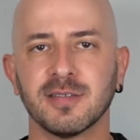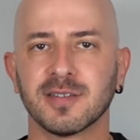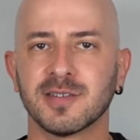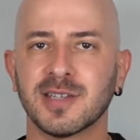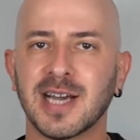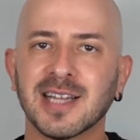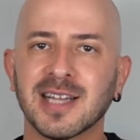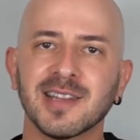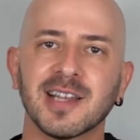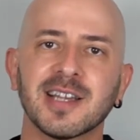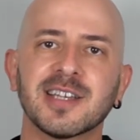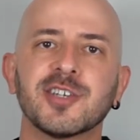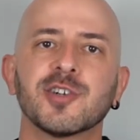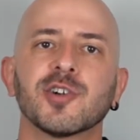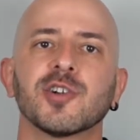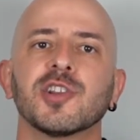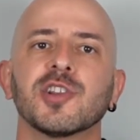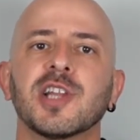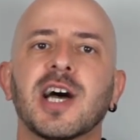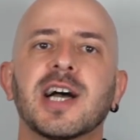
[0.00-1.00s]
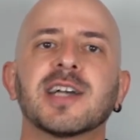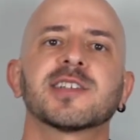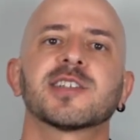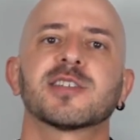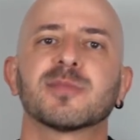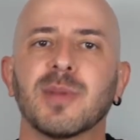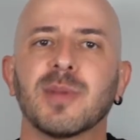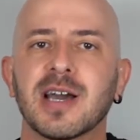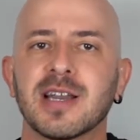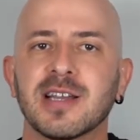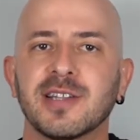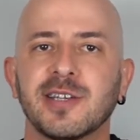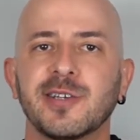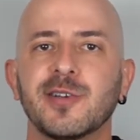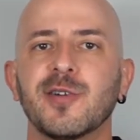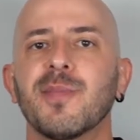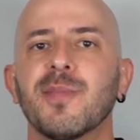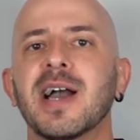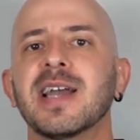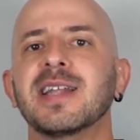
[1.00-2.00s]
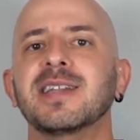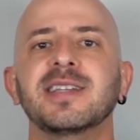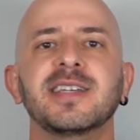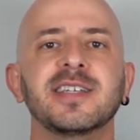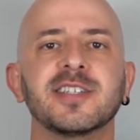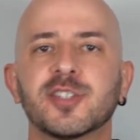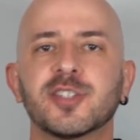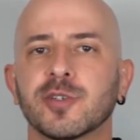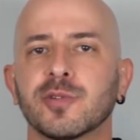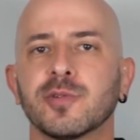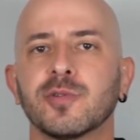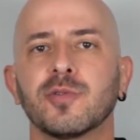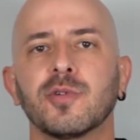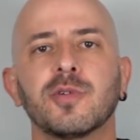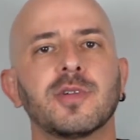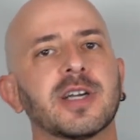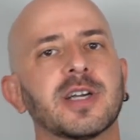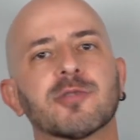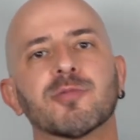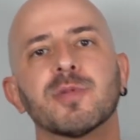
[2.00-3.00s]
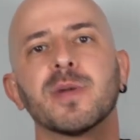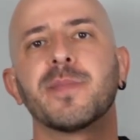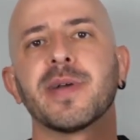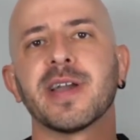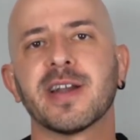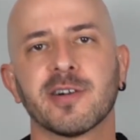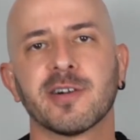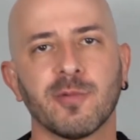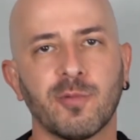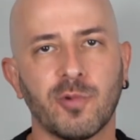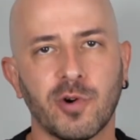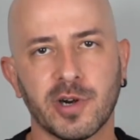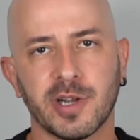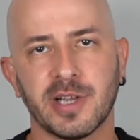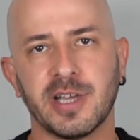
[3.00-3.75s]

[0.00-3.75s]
not like your last money that you might need to like repair a water